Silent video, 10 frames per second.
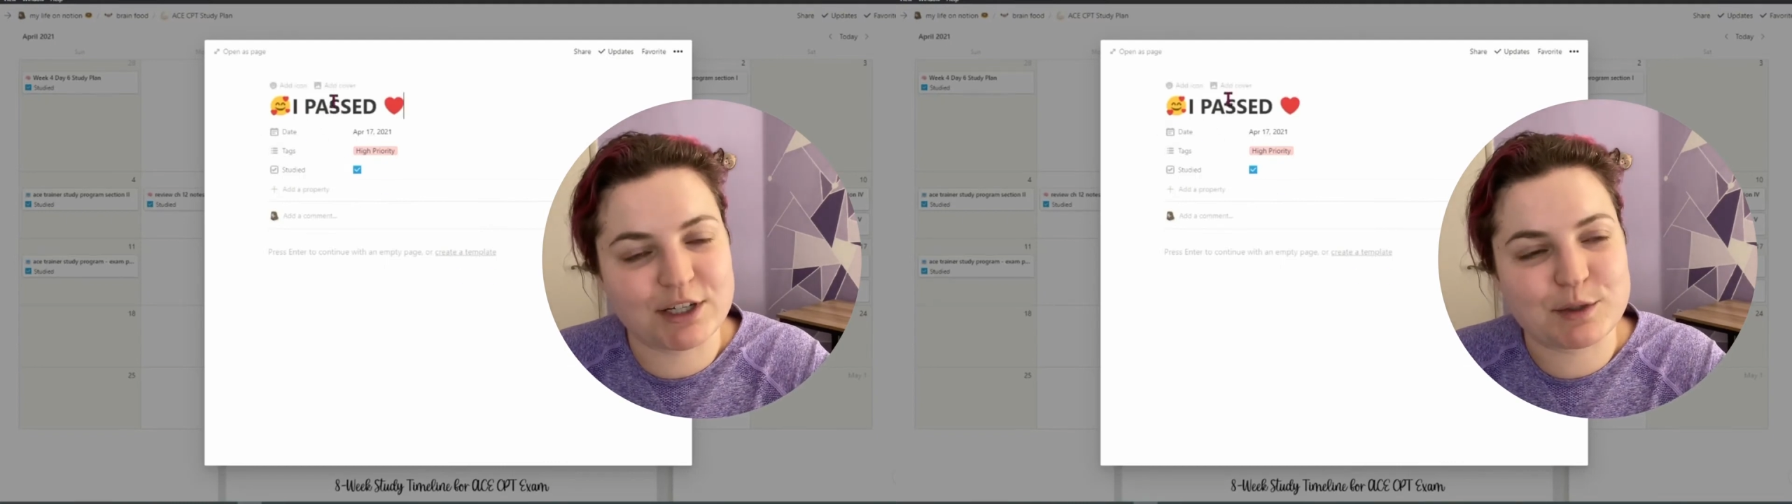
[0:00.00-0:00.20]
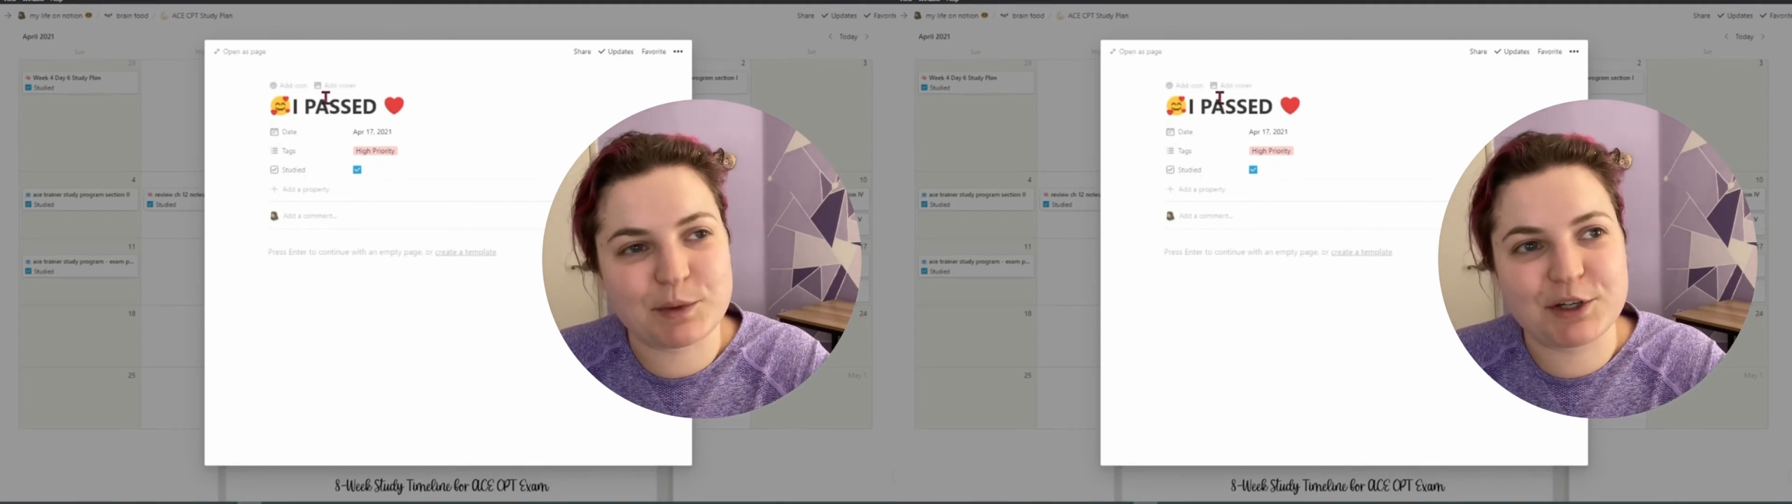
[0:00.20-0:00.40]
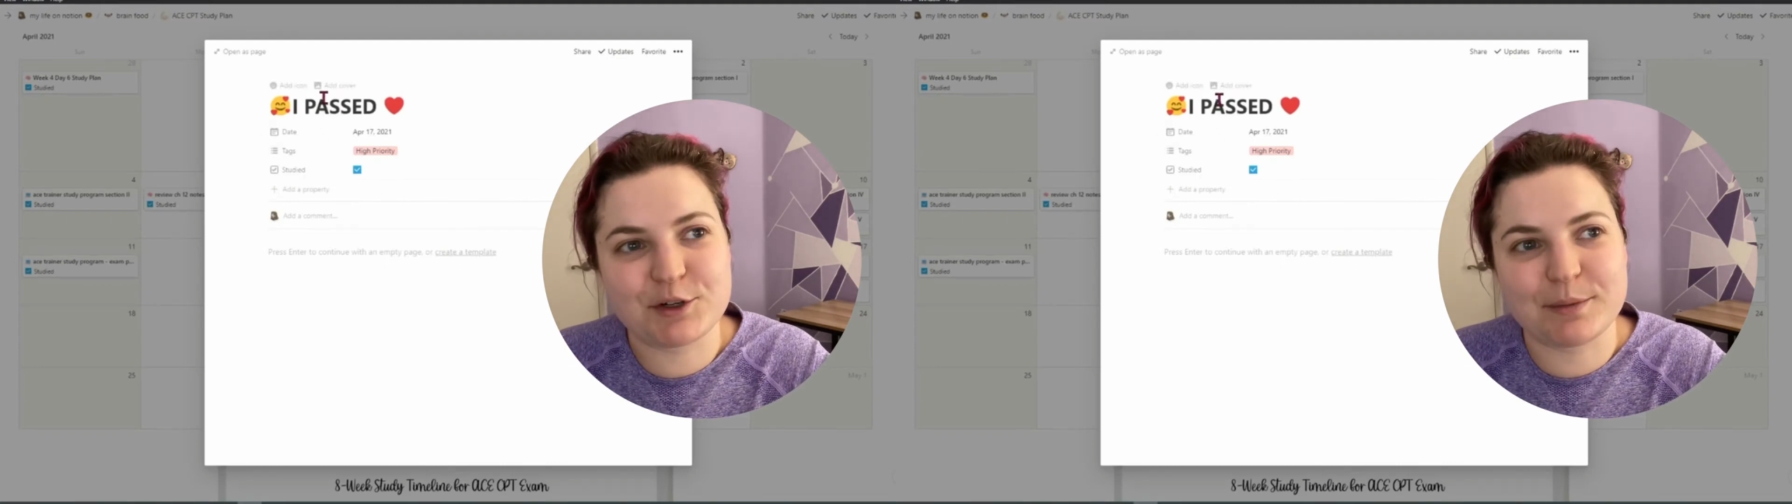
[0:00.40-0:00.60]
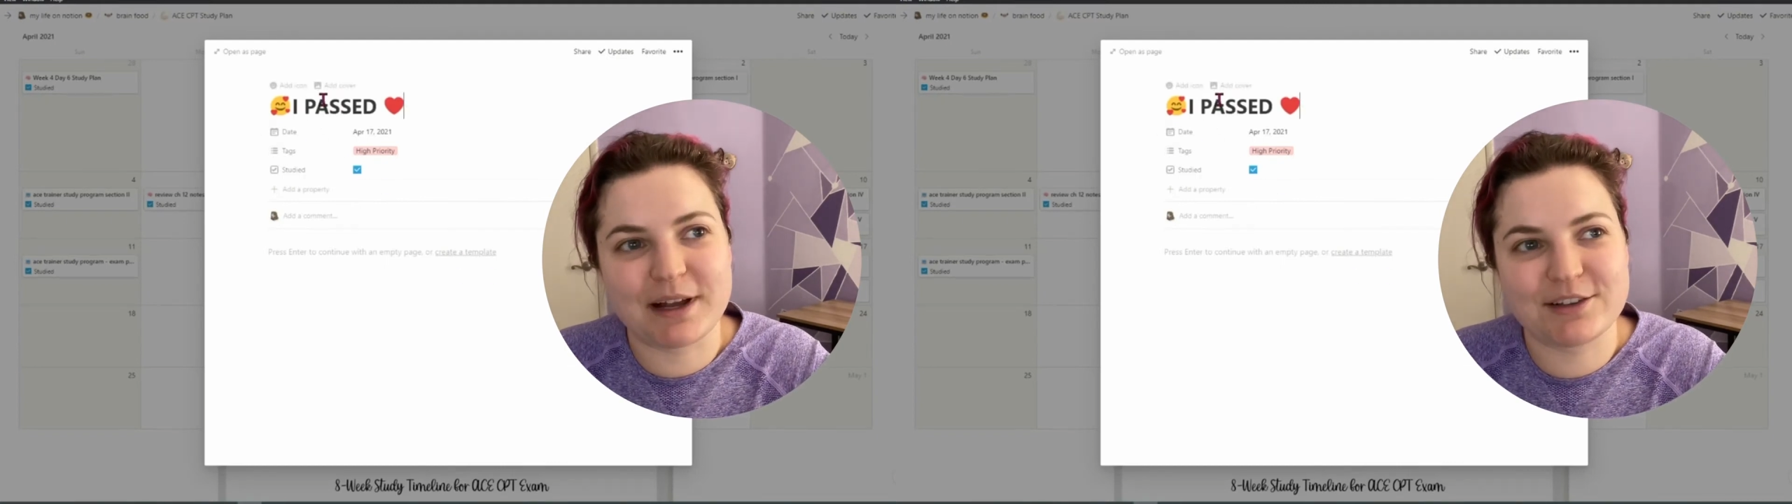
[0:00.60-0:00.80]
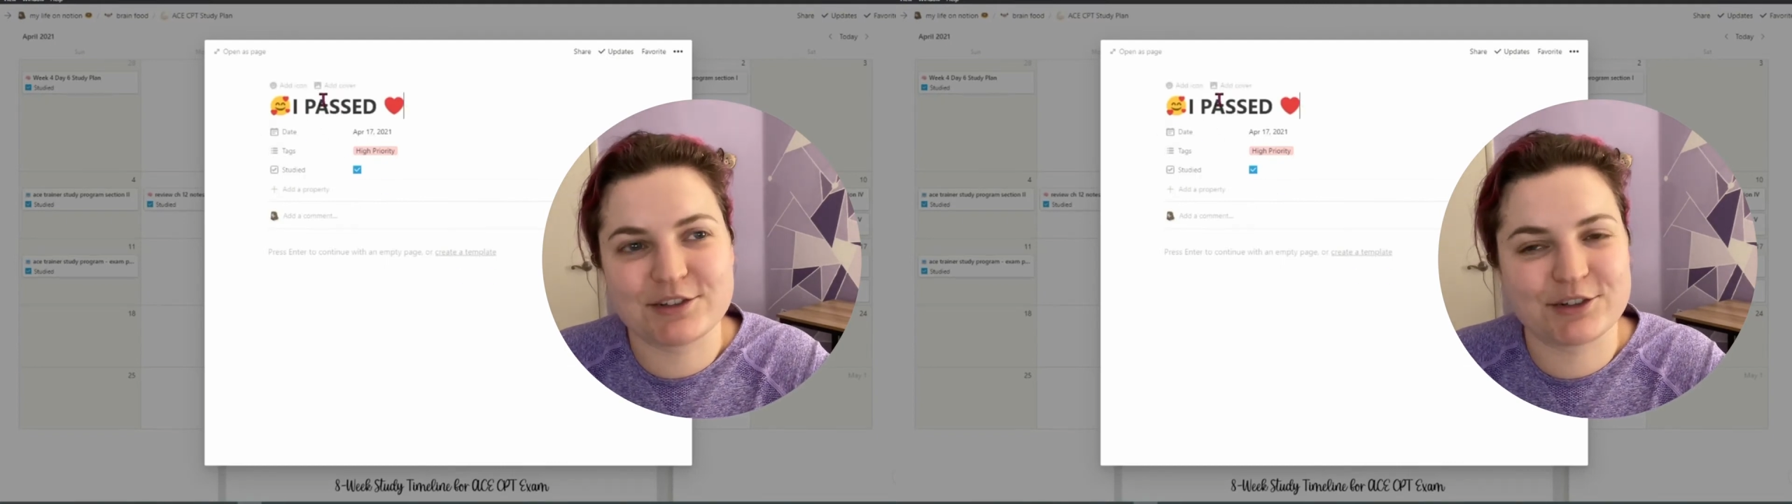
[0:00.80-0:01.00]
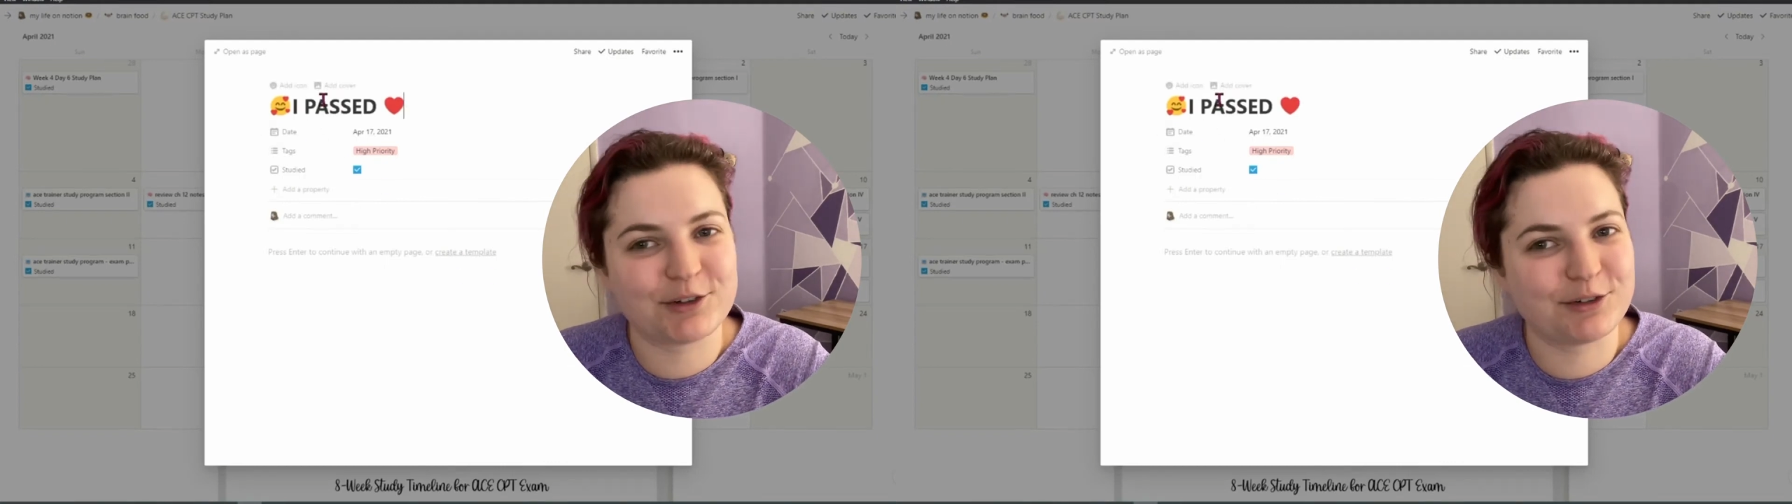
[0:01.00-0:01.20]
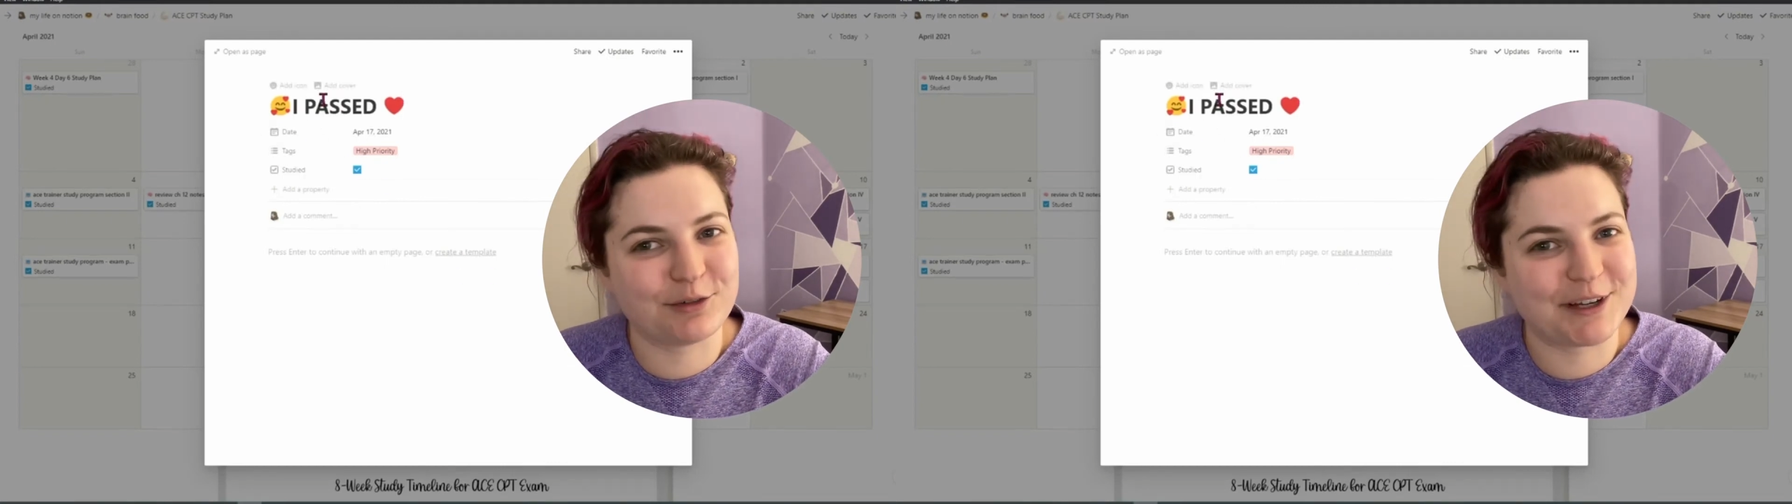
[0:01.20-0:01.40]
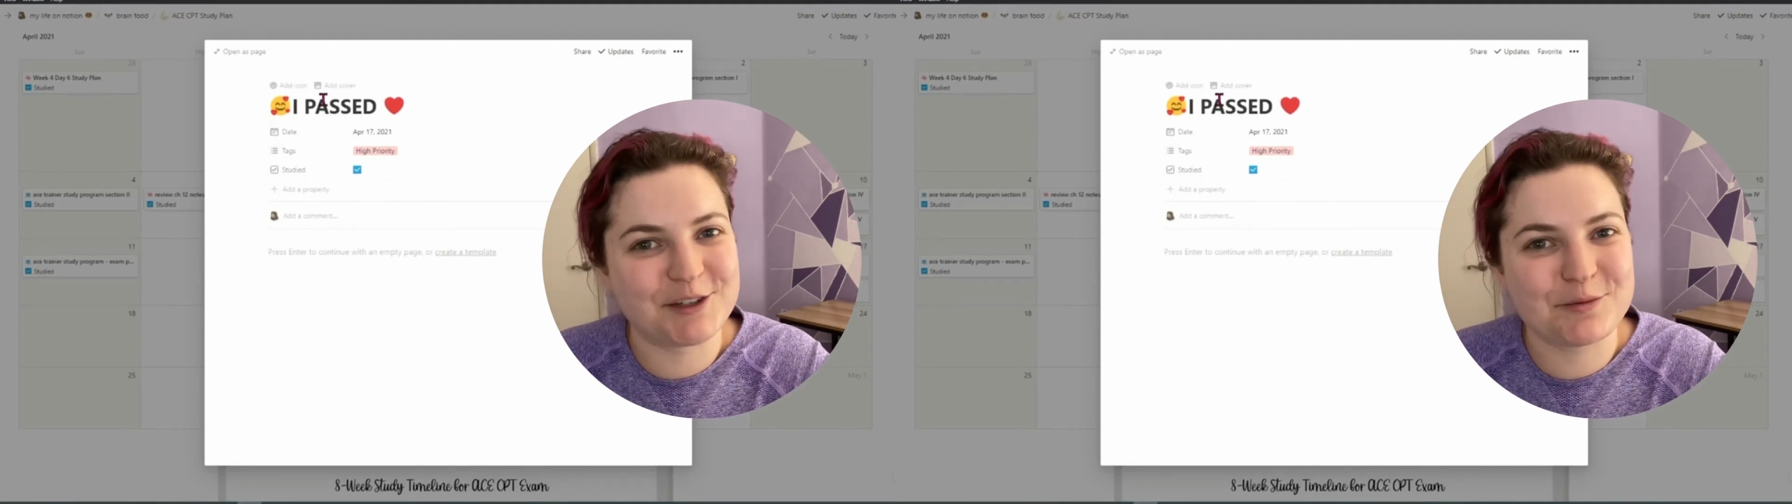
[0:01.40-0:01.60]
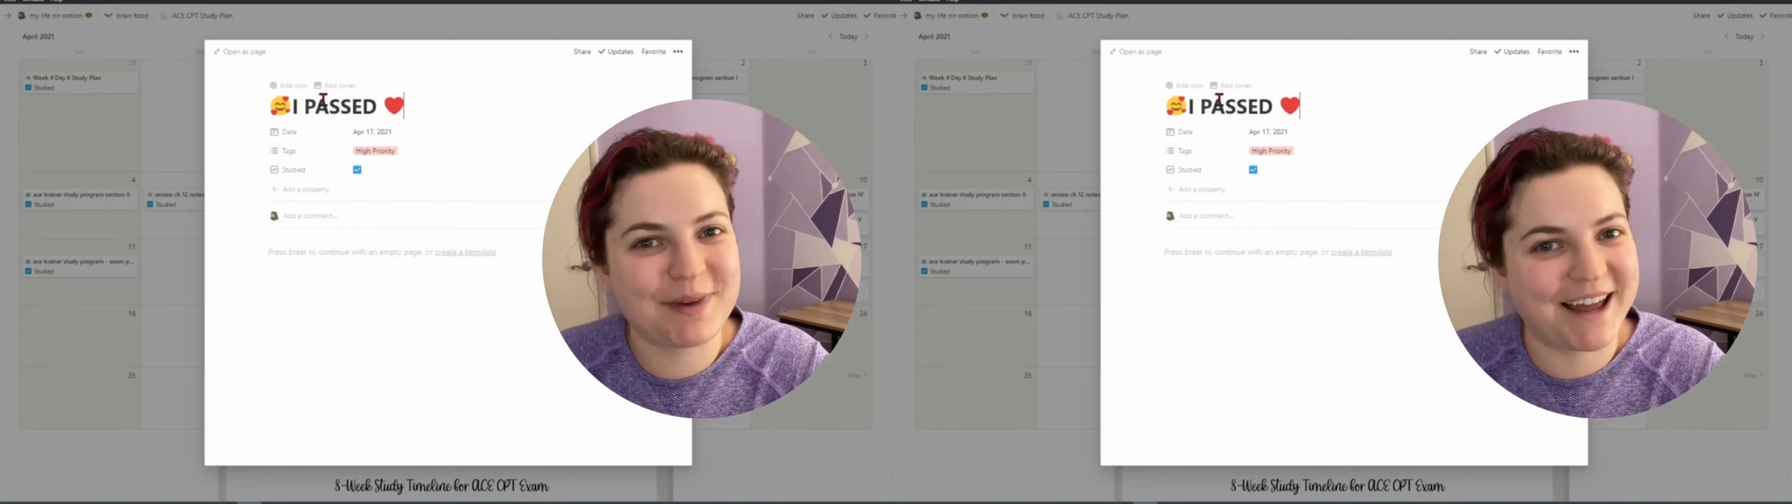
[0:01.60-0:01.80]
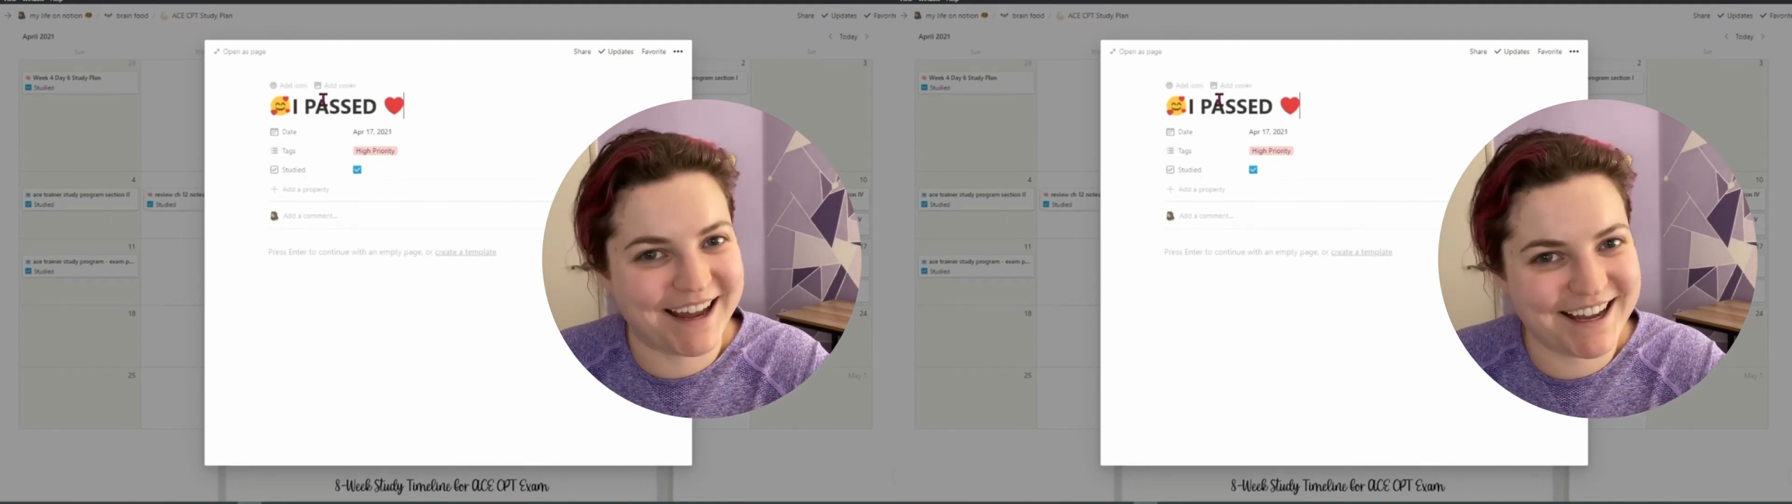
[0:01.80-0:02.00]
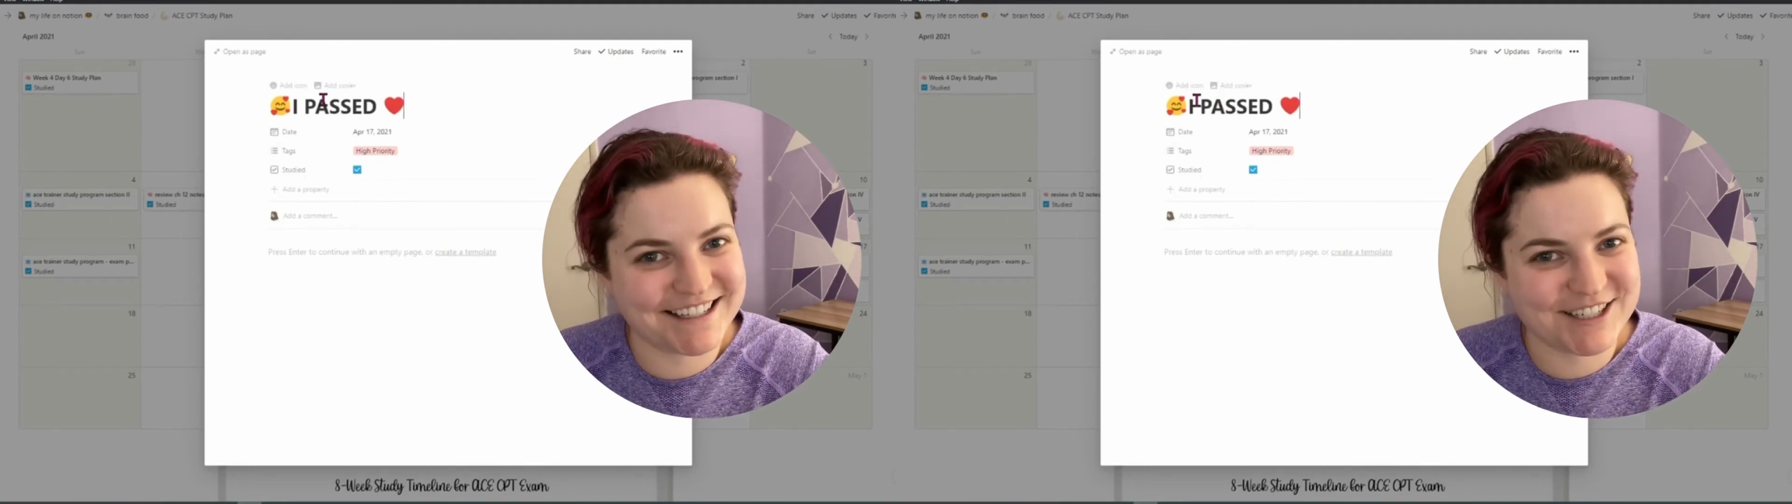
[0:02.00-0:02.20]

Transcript: to put in your milestone of when you passed.